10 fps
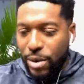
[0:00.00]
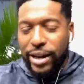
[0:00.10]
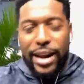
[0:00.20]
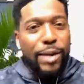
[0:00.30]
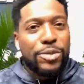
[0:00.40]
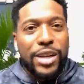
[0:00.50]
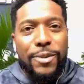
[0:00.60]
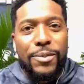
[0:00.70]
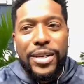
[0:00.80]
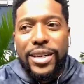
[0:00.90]
on my
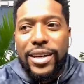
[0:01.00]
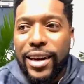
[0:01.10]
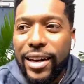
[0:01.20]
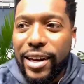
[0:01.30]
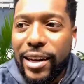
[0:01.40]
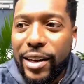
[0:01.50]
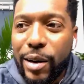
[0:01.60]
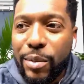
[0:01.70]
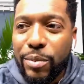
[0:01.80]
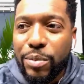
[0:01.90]
laptop. And
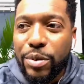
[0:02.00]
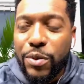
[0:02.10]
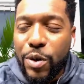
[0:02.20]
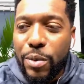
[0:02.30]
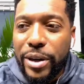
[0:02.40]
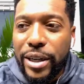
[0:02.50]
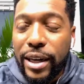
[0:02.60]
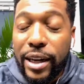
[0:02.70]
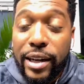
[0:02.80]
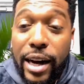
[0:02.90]
I'm performing
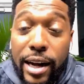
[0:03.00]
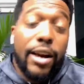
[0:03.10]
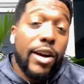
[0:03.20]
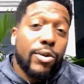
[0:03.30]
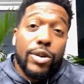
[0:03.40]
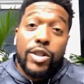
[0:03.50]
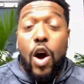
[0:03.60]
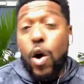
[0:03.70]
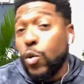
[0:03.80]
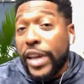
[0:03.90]
it, and I thought it was
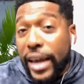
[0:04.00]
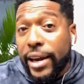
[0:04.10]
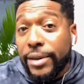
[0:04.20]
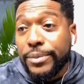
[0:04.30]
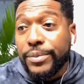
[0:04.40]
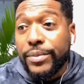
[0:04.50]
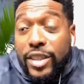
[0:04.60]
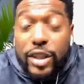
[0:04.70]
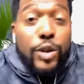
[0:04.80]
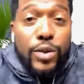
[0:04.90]
okay.
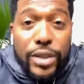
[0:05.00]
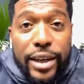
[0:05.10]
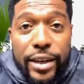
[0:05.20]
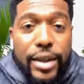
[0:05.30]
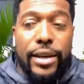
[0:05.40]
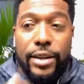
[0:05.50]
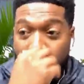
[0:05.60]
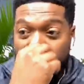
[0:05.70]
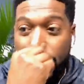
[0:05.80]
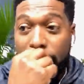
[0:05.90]
Mm-hmm. Still today, think
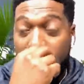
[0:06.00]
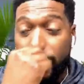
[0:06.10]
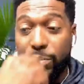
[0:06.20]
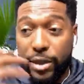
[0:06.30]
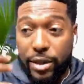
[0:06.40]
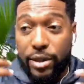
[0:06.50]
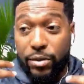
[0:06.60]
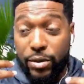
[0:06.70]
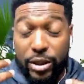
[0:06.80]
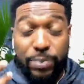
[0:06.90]
it's okay. And but
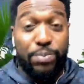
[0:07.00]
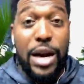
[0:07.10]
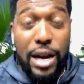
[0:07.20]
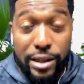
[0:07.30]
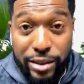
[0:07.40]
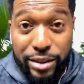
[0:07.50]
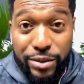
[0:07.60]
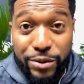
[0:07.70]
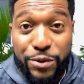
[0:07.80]
the response